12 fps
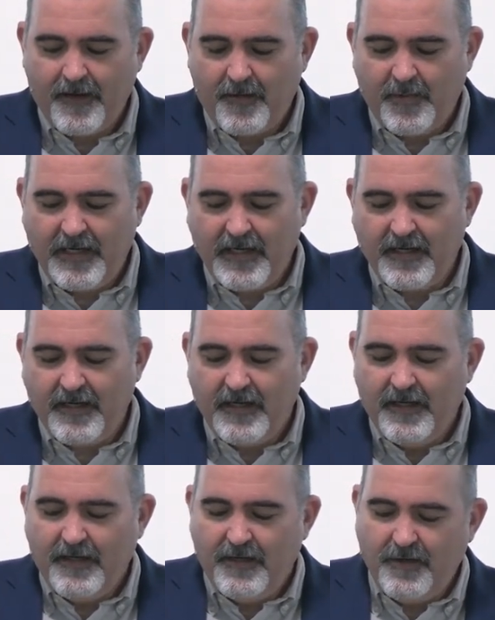We hear
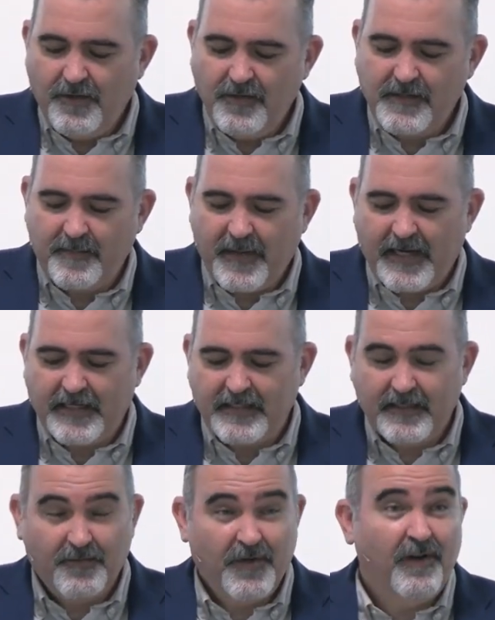news about,
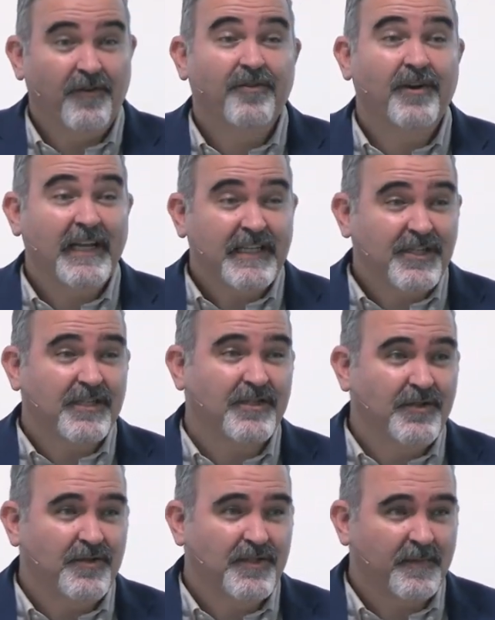religious
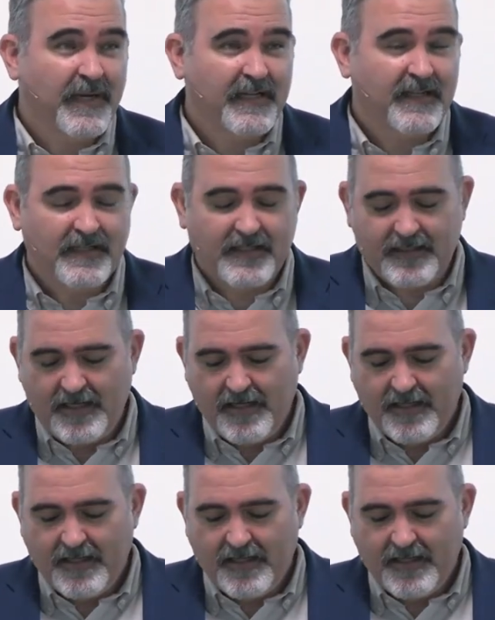news about this